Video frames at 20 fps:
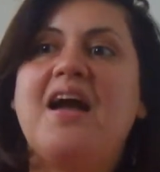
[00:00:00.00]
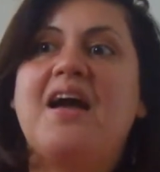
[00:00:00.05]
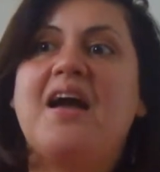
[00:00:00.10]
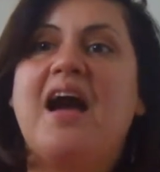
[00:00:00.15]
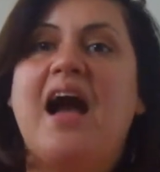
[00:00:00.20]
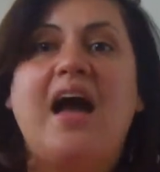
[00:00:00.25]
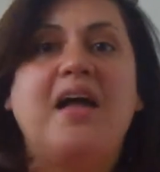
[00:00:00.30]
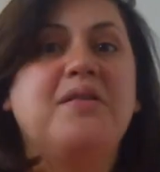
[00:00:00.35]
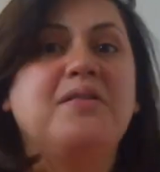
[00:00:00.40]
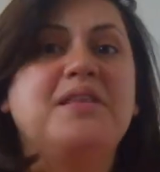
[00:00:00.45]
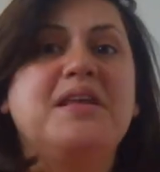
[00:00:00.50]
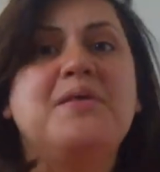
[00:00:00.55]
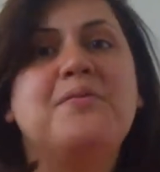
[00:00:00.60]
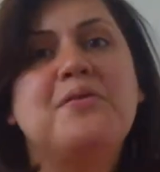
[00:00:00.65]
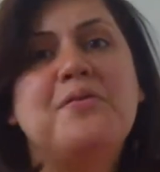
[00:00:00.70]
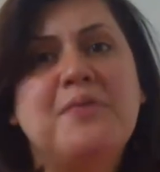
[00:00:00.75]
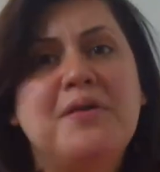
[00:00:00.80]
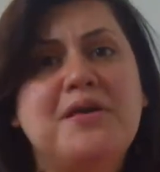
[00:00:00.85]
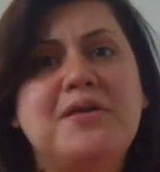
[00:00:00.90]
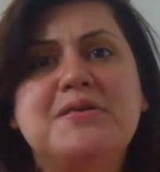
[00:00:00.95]
I don't think
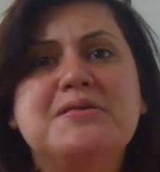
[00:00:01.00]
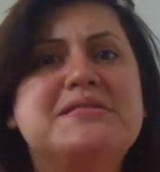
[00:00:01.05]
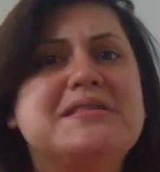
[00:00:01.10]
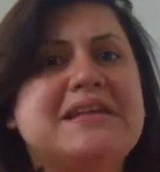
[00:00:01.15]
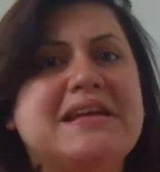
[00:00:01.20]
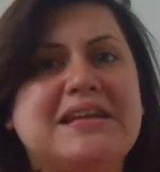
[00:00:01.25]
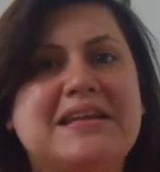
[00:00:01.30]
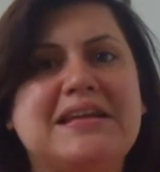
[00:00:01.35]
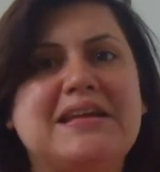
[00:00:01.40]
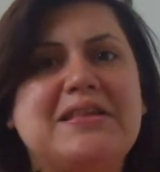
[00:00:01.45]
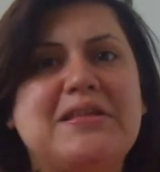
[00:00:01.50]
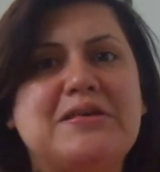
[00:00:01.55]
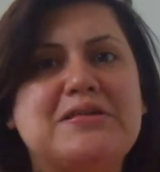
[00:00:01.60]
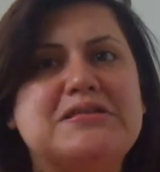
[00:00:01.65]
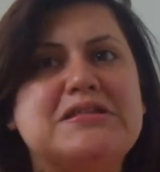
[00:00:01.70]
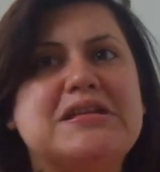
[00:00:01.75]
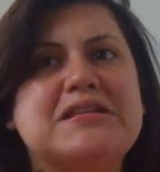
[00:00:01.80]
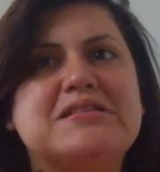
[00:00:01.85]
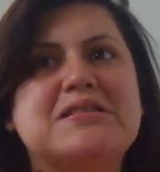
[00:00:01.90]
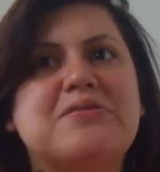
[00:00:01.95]
we'll be using any of those,
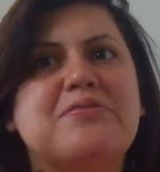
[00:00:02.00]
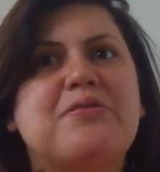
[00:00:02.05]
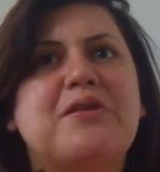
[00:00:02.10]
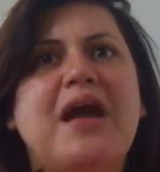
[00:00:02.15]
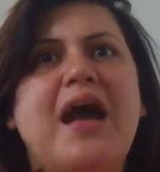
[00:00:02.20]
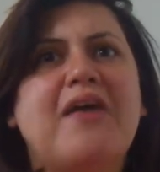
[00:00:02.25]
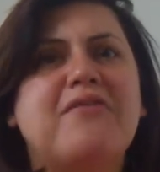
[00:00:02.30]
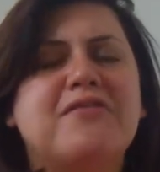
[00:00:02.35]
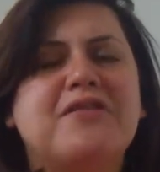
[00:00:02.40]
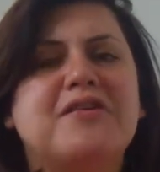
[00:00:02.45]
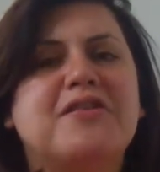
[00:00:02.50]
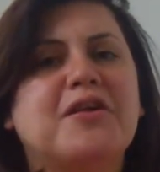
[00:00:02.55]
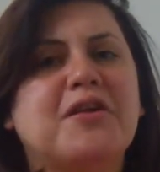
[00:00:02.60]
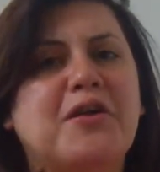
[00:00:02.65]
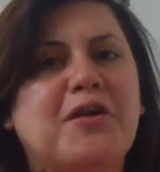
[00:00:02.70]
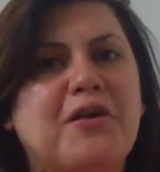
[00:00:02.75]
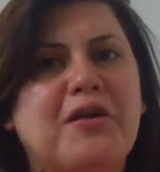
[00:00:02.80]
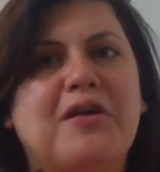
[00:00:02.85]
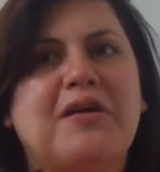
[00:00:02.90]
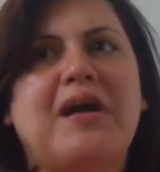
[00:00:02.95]
because if we have another
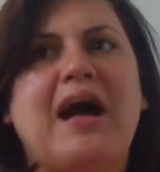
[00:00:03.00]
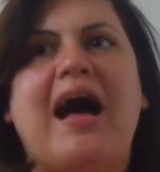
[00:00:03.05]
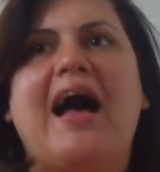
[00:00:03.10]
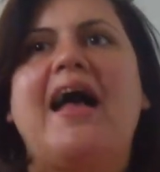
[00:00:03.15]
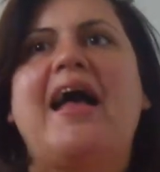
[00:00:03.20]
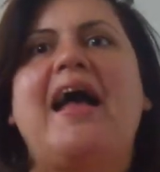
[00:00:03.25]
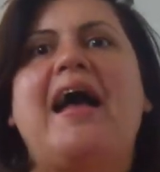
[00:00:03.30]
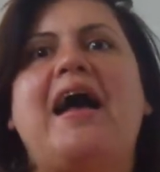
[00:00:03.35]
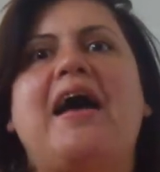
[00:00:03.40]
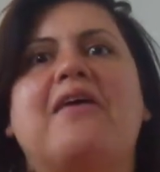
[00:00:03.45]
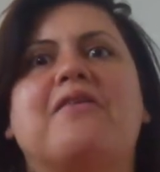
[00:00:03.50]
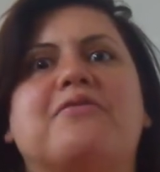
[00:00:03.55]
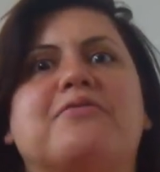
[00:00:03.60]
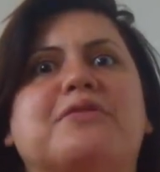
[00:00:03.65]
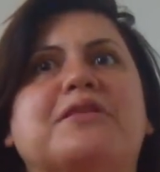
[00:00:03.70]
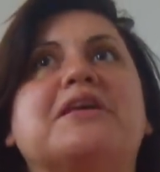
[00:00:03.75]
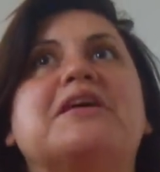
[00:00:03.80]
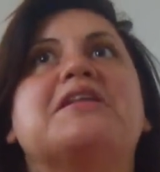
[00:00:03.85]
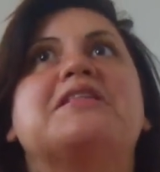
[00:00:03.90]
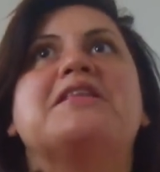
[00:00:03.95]
girl, I
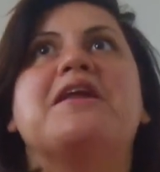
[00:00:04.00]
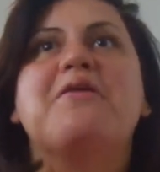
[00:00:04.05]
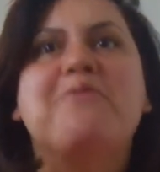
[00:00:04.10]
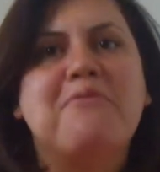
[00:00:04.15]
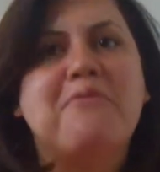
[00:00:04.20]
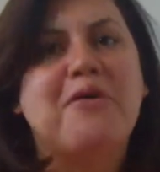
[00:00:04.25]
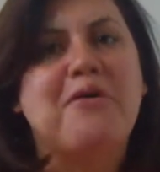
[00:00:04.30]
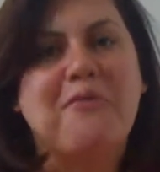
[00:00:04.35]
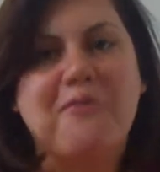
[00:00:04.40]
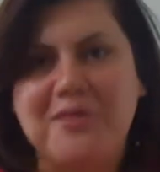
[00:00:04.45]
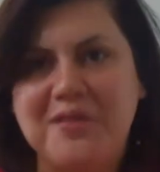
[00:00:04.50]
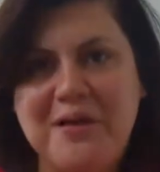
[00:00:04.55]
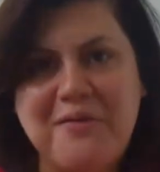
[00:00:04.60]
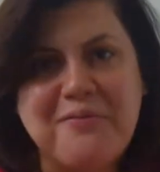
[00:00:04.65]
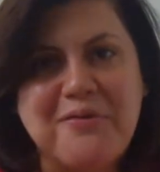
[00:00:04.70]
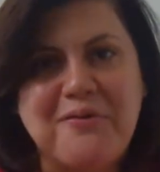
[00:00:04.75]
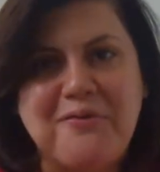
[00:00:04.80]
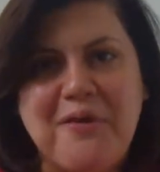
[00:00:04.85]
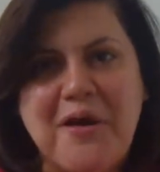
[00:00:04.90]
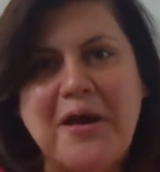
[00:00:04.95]
have the number
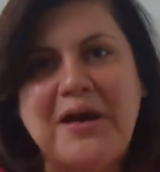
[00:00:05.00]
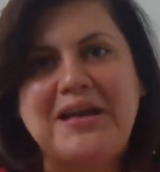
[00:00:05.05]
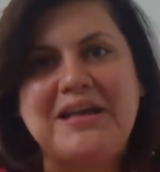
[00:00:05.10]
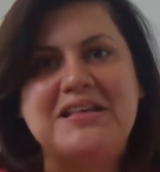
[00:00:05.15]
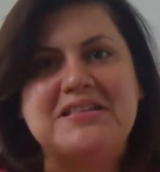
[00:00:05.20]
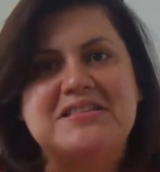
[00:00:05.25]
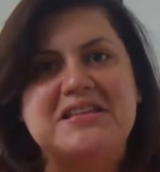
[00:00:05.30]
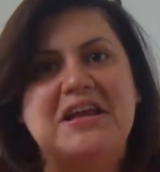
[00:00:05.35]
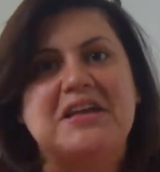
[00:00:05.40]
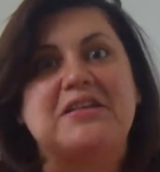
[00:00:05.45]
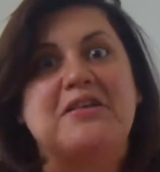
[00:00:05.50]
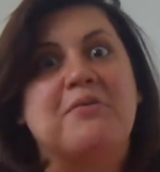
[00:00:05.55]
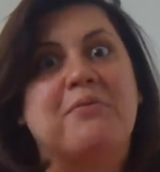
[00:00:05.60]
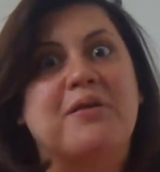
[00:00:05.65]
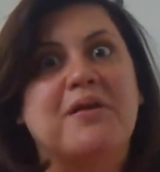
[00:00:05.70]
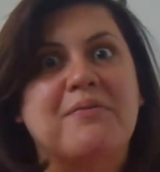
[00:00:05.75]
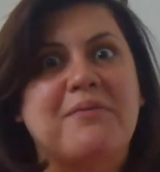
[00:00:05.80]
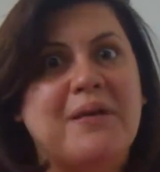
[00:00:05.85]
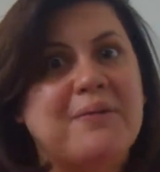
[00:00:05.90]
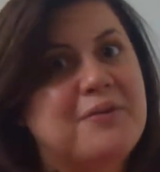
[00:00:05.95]
one contender.
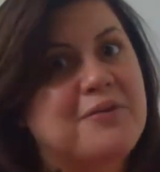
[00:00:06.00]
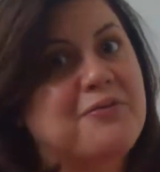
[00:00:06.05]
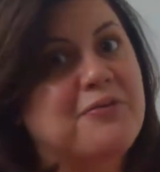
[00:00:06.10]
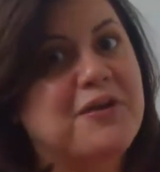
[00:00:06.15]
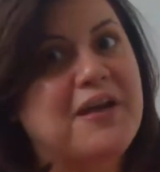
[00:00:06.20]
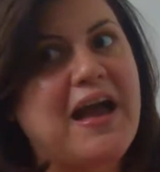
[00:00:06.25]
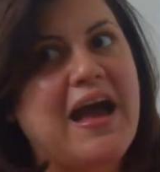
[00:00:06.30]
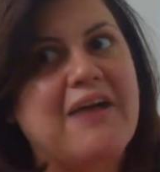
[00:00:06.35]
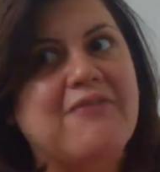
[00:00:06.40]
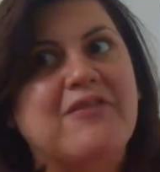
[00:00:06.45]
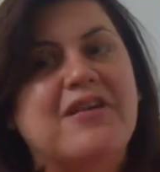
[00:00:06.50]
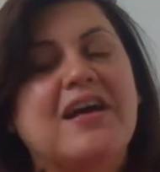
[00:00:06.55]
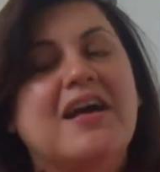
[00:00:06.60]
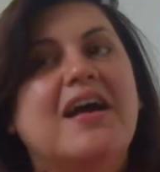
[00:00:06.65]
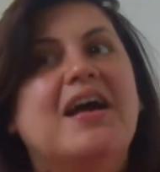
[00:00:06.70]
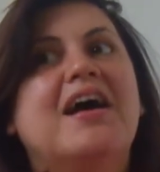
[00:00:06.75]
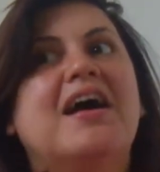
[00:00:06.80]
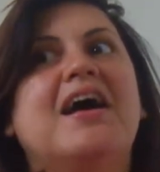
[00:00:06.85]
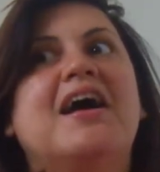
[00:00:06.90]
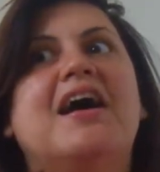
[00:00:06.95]
But maybe if we have
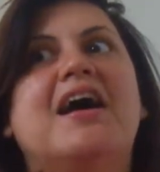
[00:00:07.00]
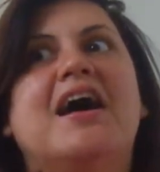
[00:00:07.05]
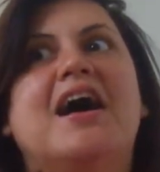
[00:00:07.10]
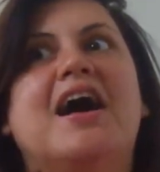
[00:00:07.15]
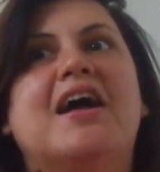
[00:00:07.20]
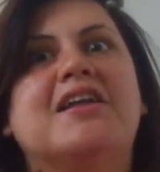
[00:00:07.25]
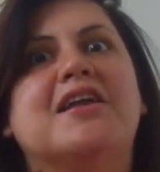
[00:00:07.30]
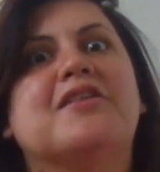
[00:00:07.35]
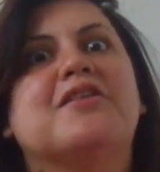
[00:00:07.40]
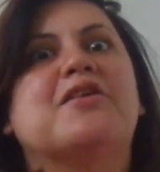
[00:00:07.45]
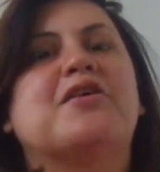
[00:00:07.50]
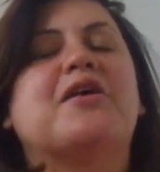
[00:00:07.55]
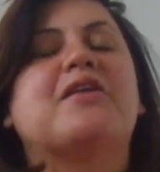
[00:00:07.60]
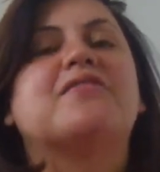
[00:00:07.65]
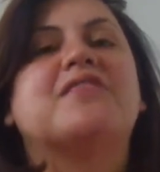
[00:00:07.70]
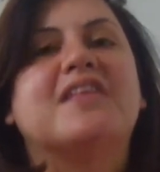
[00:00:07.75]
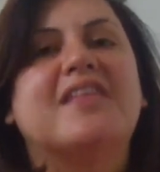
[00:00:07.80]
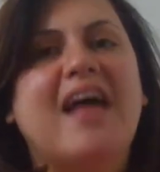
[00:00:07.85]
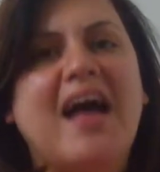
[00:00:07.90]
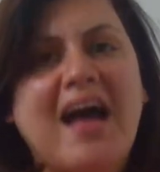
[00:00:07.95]
another girl
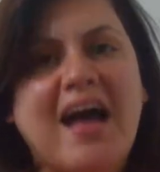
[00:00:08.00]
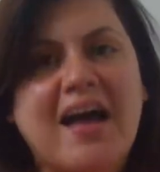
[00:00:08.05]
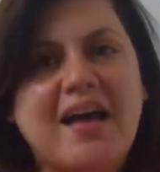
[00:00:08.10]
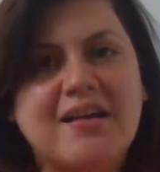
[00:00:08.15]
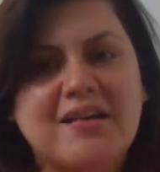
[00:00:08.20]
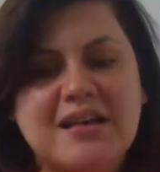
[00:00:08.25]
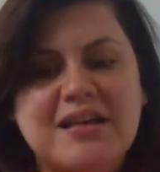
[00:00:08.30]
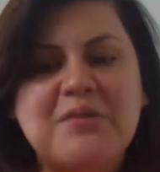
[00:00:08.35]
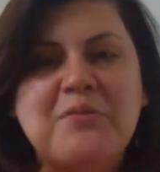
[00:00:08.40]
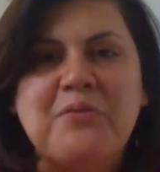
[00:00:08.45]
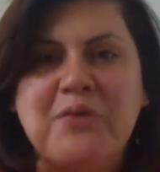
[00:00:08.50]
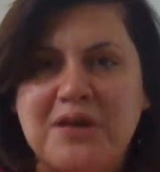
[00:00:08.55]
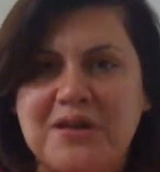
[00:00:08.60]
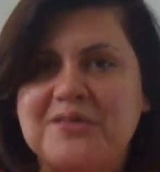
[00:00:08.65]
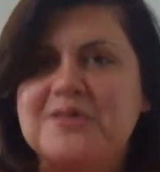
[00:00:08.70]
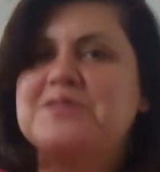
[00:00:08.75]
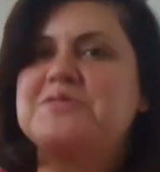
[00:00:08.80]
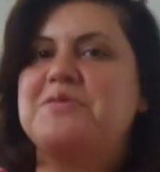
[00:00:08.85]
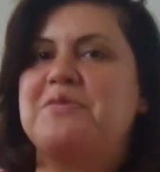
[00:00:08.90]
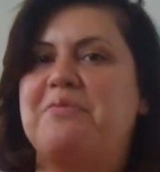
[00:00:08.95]
after that, one of
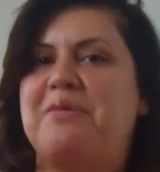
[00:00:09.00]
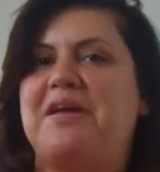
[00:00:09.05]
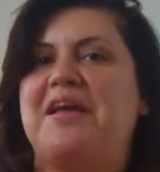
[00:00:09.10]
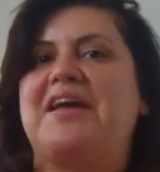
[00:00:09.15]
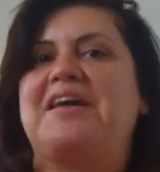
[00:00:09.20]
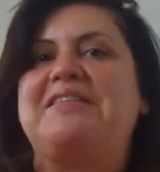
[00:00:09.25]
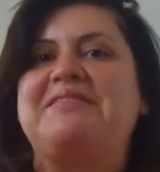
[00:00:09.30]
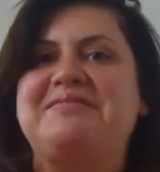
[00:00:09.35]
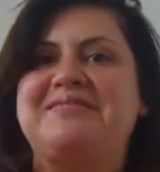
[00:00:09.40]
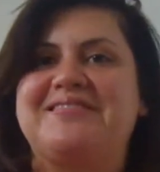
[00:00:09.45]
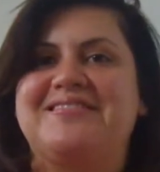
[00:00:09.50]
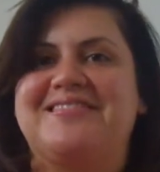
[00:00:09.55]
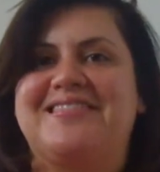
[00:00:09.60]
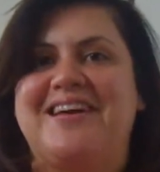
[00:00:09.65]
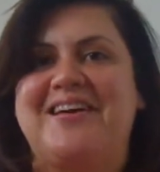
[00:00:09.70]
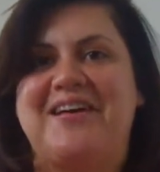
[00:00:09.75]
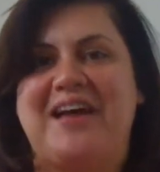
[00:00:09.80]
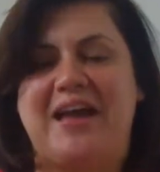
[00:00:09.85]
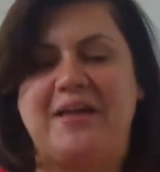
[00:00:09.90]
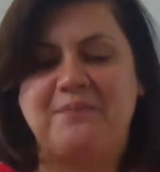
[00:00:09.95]
those would be it.
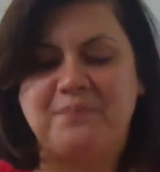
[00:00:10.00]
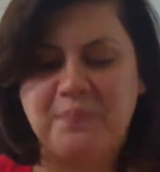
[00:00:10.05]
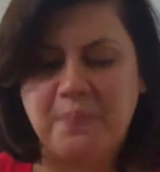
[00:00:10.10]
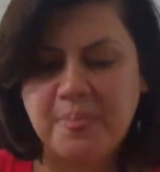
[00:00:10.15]
Okay.